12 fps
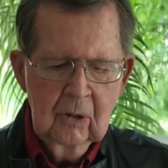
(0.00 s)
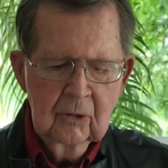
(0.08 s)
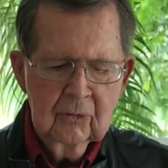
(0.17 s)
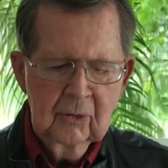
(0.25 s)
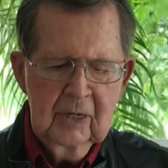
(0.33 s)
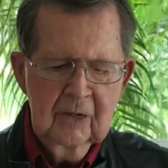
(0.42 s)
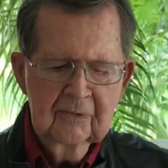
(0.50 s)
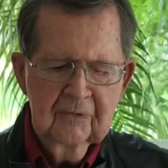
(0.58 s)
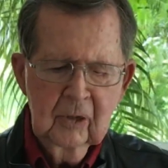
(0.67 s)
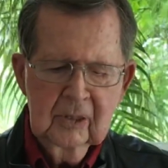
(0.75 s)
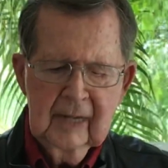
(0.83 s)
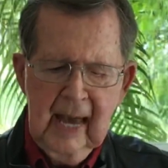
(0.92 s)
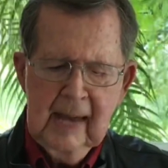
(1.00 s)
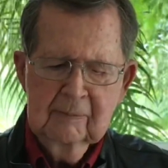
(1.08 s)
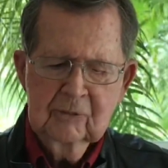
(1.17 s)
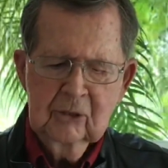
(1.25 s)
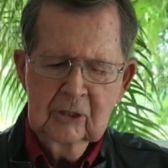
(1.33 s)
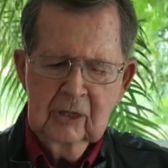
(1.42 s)
3 to 4
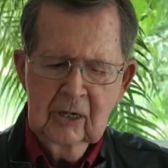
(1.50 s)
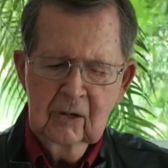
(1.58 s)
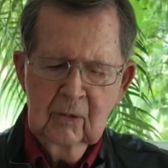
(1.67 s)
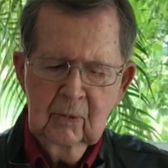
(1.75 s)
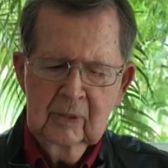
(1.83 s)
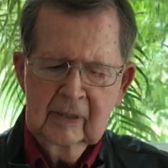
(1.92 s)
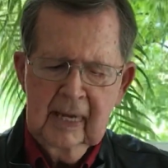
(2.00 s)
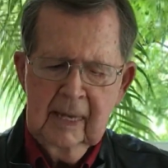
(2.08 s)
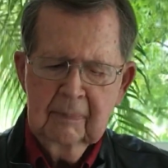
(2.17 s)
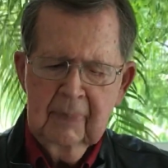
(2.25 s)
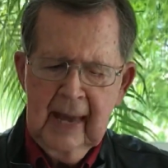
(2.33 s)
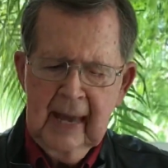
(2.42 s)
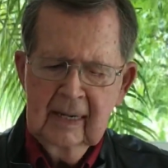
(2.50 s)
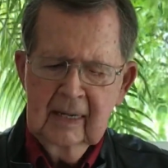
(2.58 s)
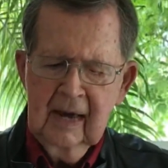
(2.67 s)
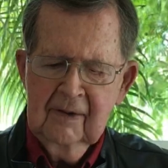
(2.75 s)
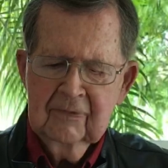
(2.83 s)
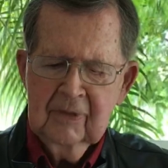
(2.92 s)
times a year it would get bad
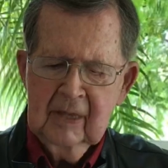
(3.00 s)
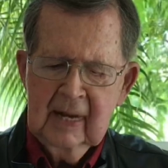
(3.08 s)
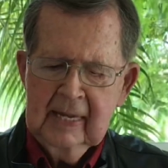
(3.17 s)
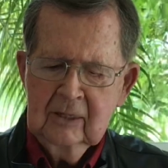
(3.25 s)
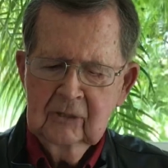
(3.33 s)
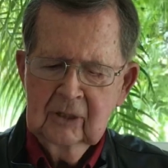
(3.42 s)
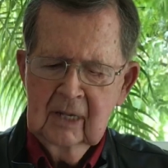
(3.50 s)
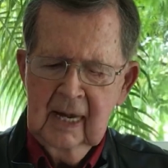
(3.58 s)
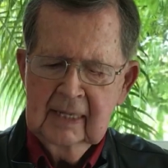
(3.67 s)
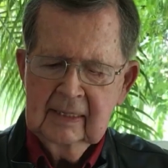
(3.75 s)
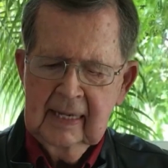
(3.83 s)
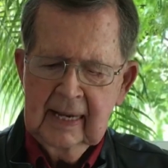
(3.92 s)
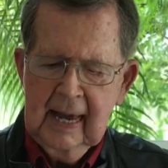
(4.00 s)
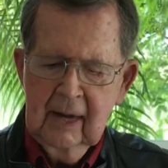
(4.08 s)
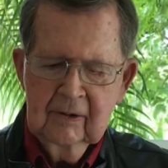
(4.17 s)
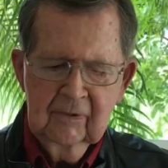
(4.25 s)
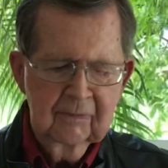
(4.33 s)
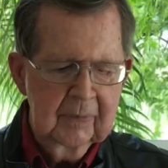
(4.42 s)
enough that I could not get
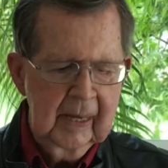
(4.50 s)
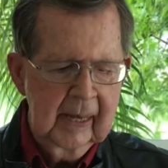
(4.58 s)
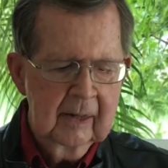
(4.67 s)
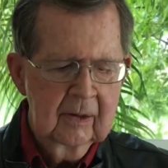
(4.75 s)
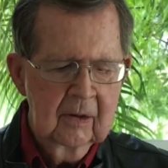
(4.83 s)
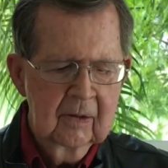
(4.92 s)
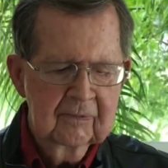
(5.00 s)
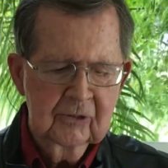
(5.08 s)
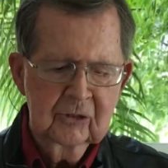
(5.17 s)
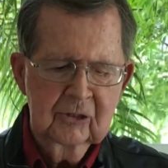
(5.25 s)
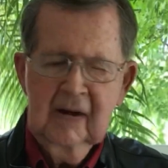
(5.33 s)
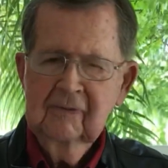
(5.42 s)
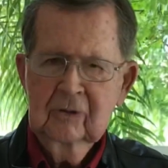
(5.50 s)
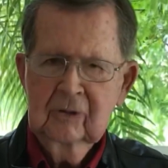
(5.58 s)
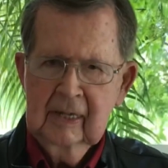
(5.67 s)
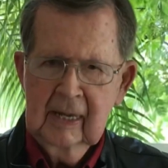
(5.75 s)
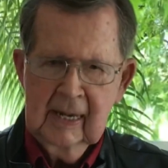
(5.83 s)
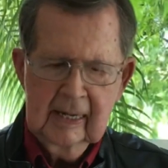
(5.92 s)
out of bed for several
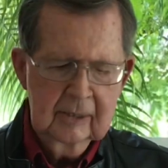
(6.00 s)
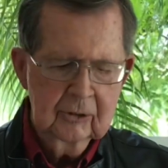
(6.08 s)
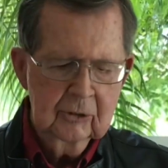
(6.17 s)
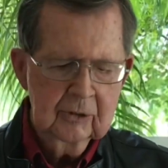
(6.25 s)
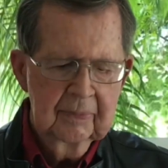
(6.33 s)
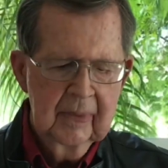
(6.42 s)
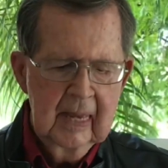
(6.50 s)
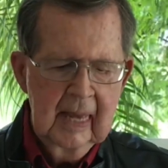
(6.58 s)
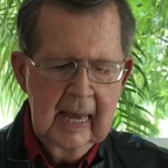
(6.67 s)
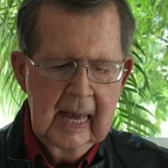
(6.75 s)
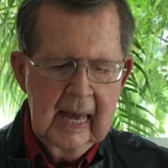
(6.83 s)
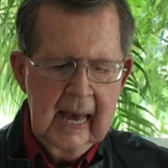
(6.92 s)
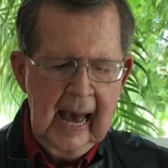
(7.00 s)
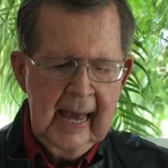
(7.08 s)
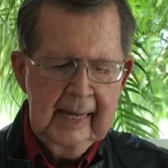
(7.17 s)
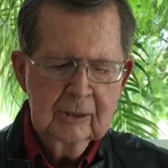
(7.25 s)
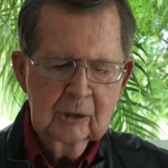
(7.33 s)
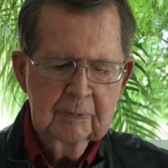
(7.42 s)
days. I
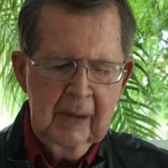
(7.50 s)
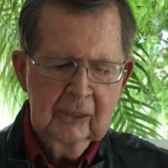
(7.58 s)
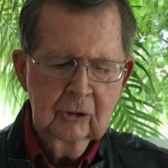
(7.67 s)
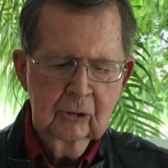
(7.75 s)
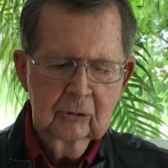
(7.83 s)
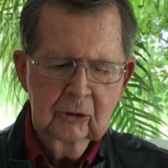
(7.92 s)
had special